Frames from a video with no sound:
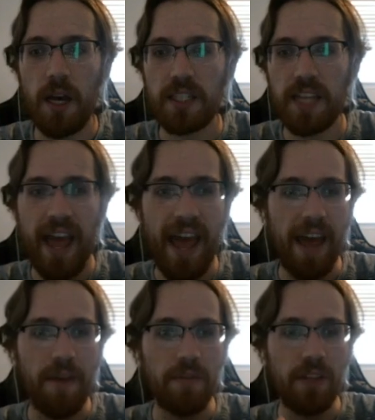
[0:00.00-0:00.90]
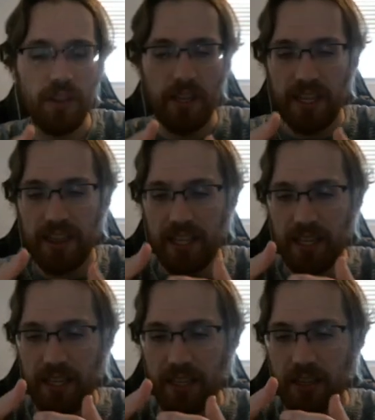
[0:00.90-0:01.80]
to have the
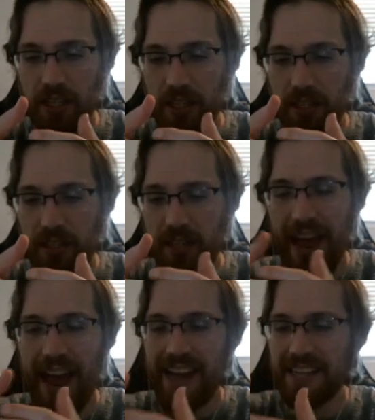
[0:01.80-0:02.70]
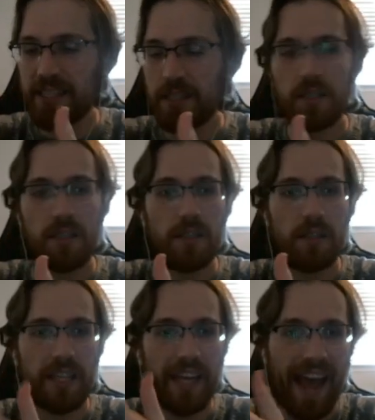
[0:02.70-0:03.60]

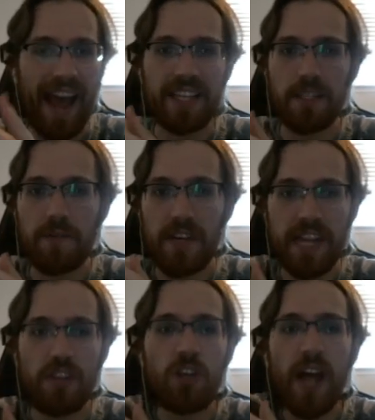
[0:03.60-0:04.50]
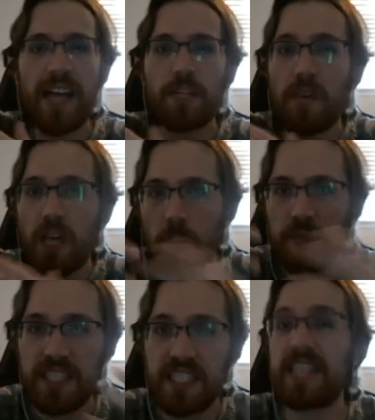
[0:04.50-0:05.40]
cast of Ninjask become
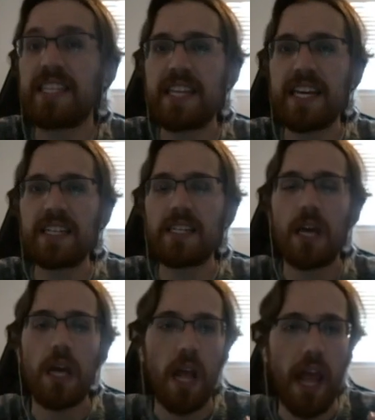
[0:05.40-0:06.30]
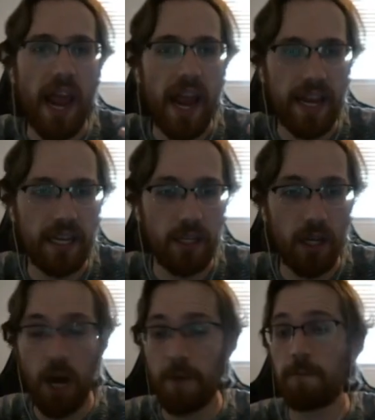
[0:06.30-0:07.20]
sentient and
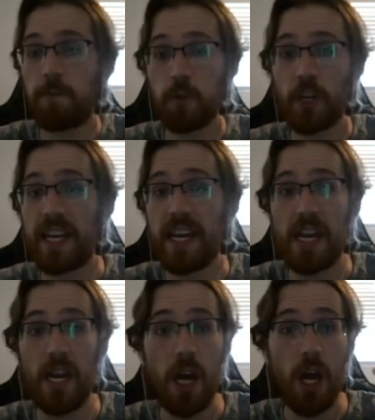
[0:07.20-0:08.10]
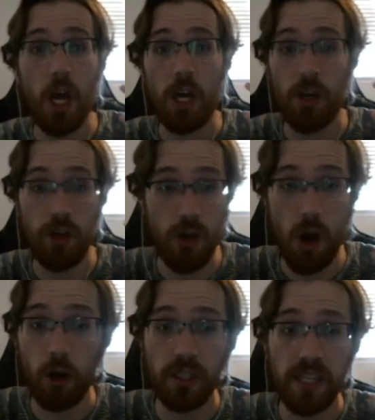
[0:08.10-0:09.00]
a freaking
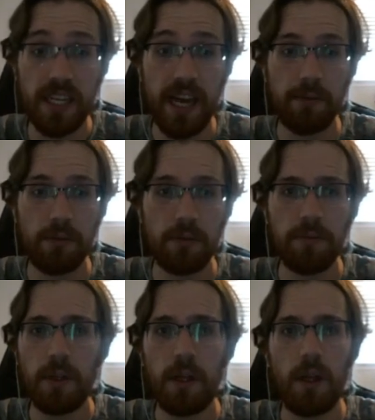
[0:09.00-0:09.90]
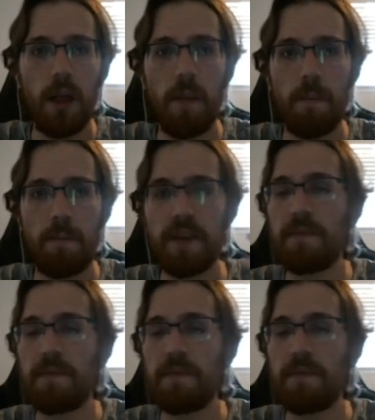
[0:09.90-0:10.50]
gnarly devil. Big